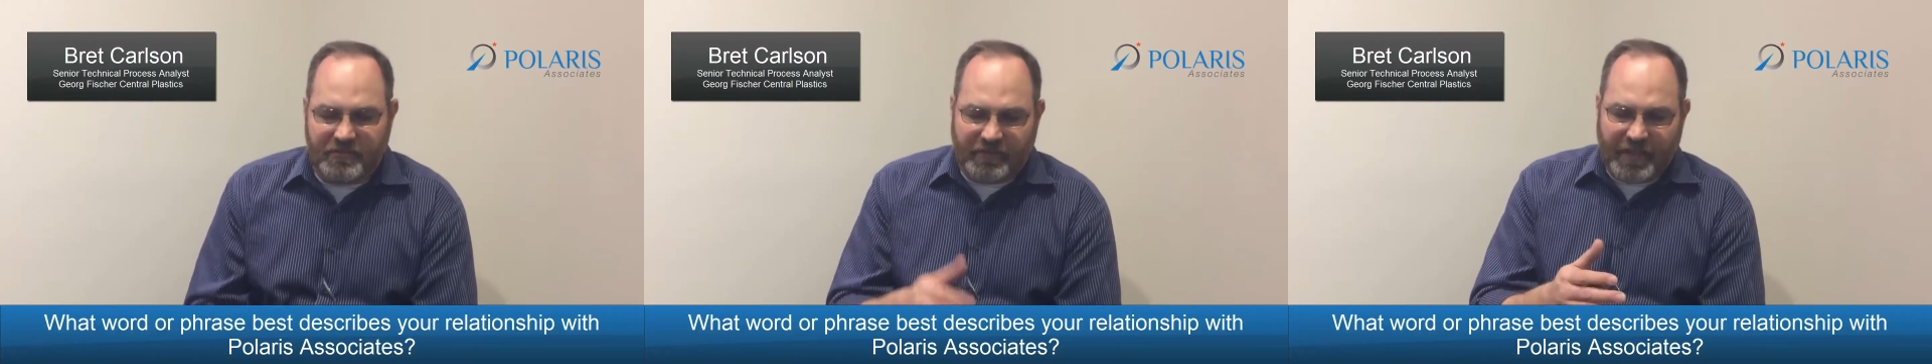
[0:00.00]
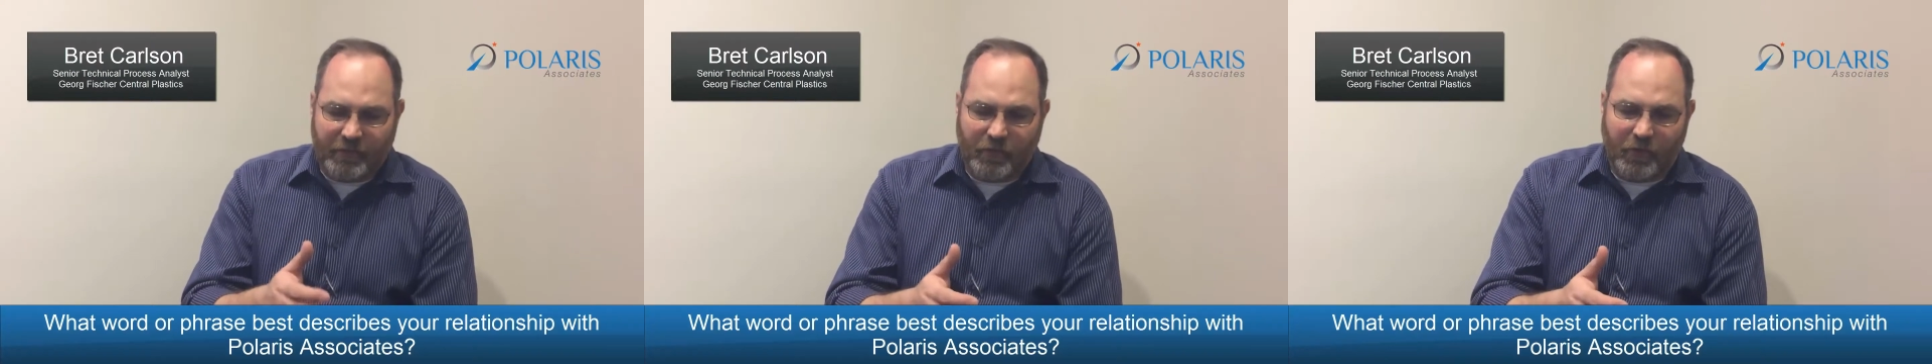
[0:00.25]
the
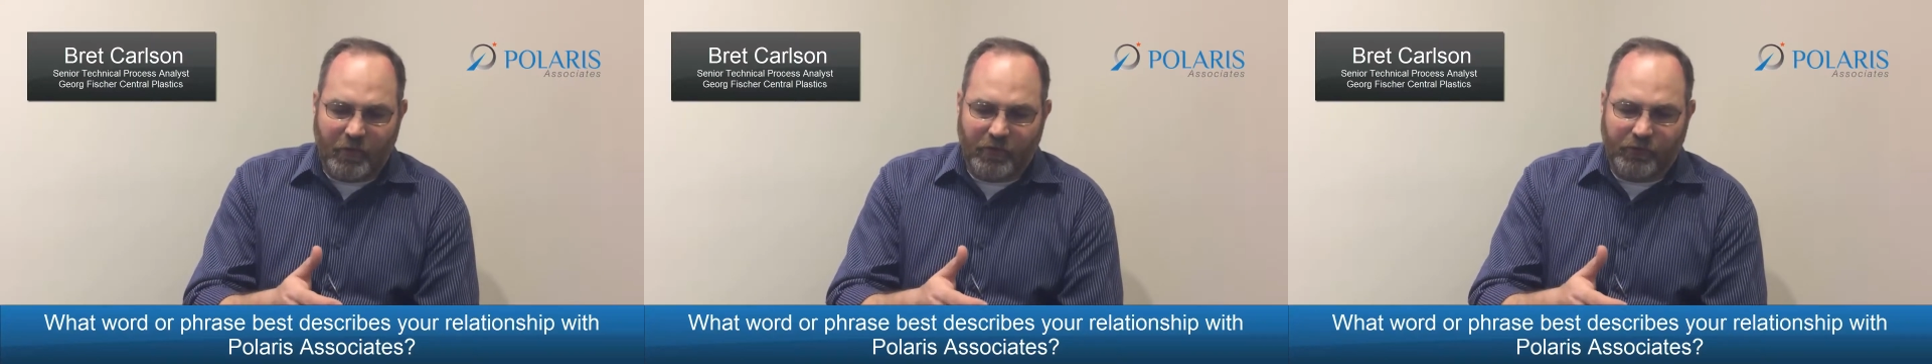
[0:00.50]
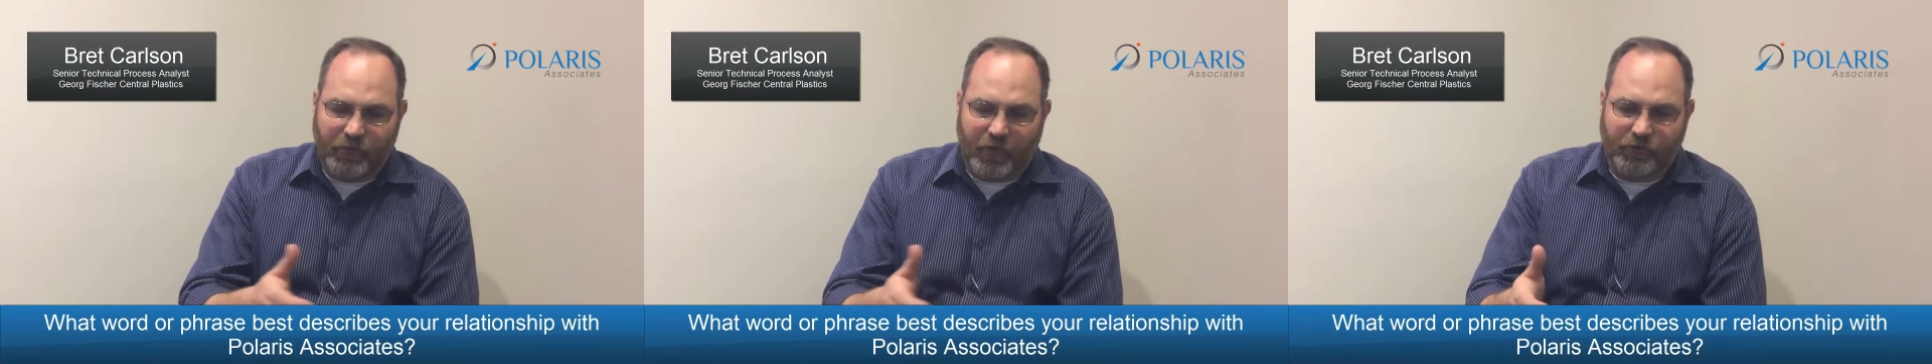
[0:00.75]
time that we went
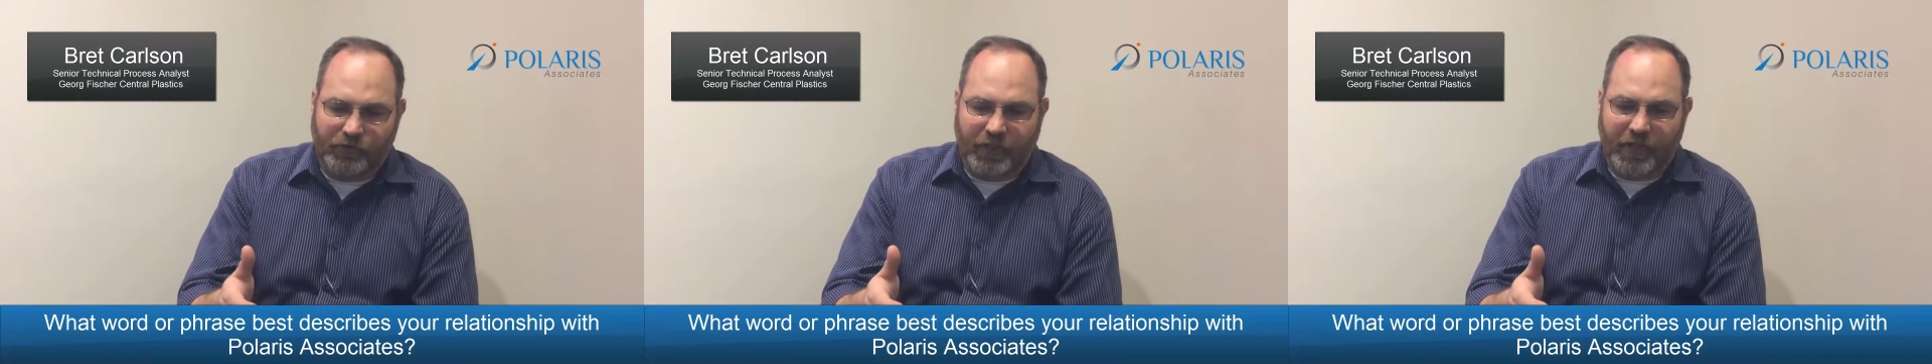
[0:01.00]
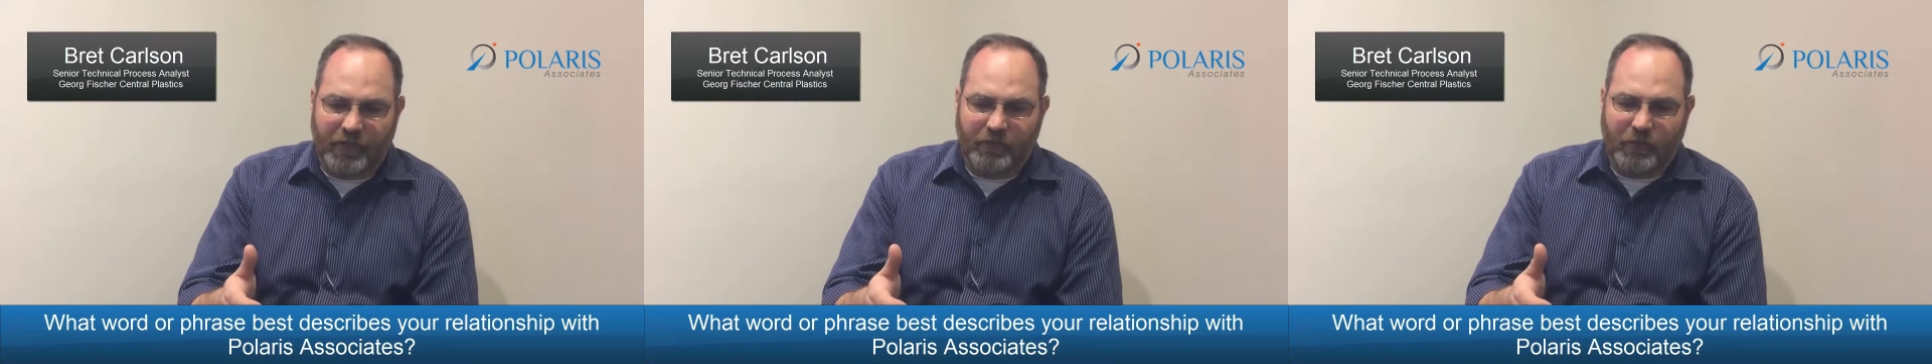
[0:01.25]
through our
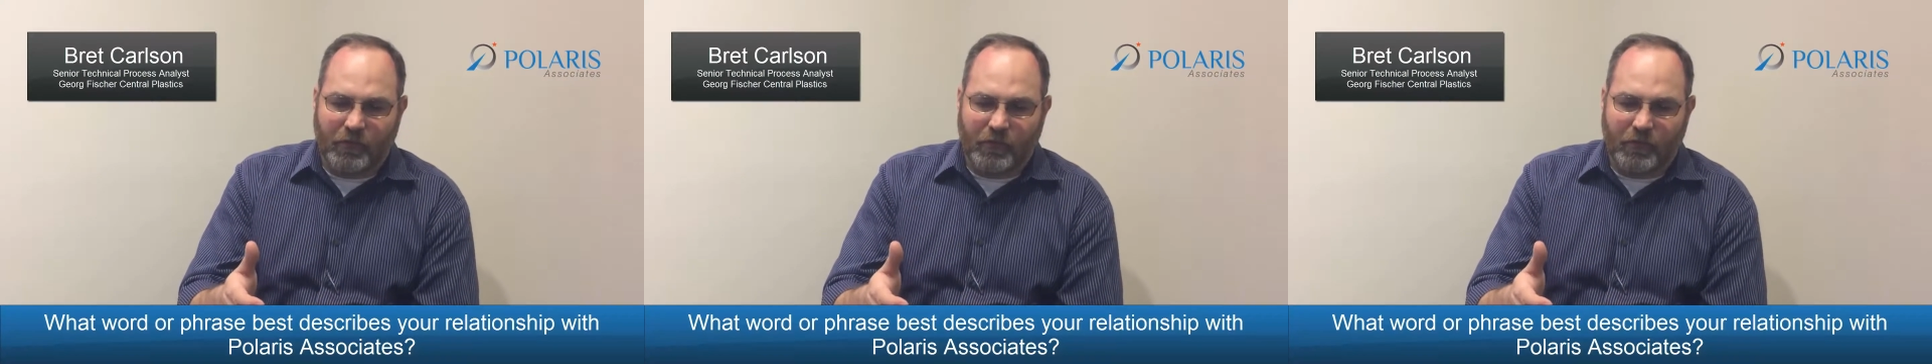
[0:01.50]
training,